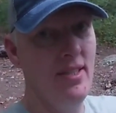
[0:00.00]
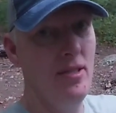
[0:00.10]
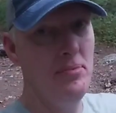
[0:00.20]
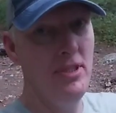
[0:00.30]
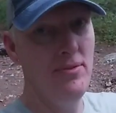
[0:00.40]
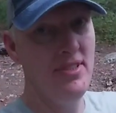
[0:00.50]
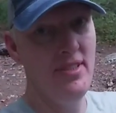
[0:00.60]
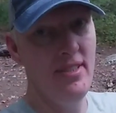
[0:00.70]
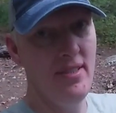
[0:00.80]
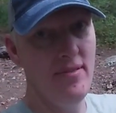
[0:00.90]
Uphill was
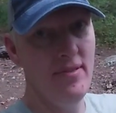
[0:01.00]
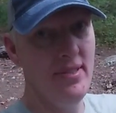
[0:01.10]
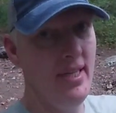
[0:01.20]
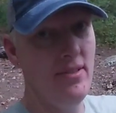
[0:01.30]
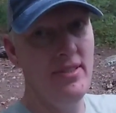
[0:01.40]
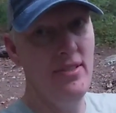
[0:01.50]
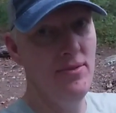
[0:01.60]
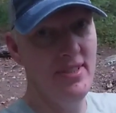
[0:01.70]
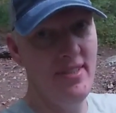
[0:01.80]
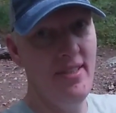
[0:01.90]
tough, downhill
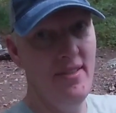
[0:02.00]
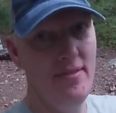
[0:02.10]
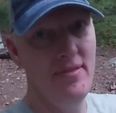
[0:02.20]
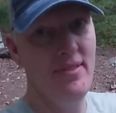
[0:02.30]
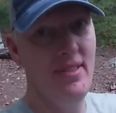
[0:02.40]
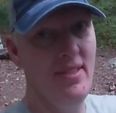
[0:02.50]
was tough.